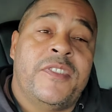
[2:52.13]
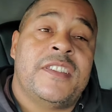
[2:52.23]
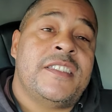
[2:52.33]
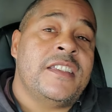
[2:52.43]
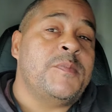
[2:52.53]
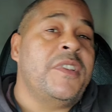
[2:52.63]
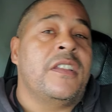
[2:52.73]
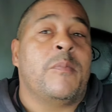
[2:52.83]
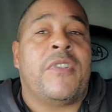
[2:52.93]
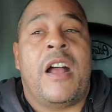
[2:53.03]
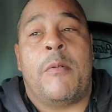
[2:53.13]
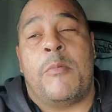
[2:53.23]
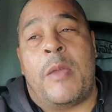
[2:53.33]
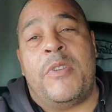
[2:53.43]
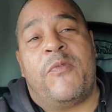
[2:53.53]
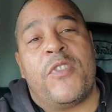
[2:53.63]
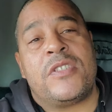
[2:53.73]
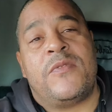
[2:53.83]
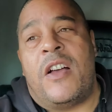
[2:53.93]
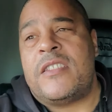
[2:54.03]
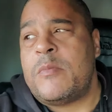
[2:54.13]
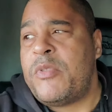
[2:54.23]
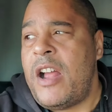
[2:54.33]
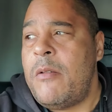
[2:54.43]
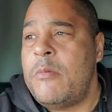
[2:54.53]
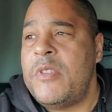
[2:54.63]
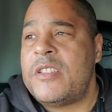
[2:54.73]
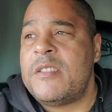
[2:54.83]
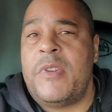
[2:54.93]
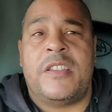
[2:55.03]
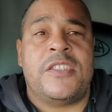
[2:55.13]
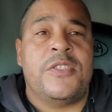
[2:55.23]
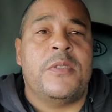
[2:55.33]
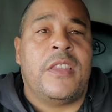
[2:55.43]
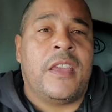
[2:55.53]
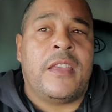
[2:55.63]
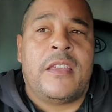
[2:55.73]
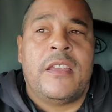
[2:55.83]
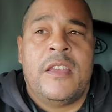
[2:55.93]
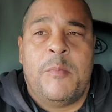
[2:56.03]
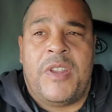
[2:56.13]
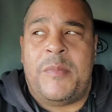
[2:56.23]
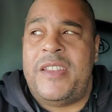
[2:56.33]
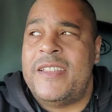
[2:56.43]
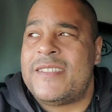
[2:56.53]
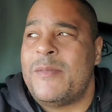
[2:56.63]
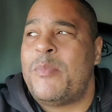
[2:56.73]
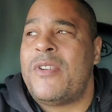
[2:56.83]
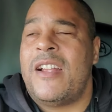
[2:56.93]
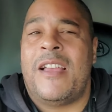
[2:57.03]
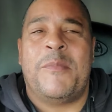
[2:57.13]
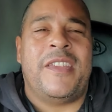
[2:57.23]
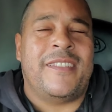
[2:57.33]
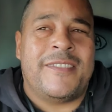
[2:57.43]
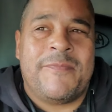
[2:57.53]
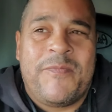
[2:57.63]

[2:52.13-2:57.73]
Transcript: see as being a problem. I mean, first of all, it's a problem that somebody's doing that. But I mean,